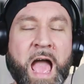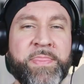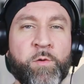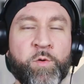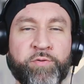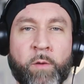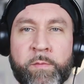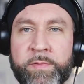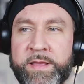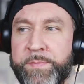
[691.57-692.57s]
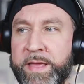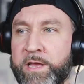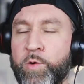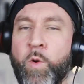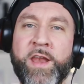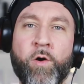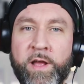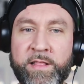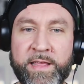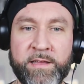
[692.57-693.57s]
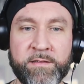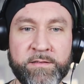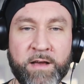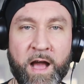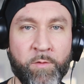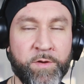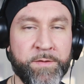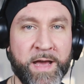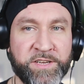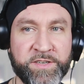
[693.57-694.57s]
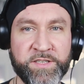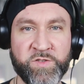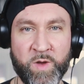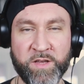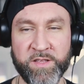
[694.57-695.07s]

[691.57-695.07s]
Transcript: And they would probably be quite oily, I would imagine as well.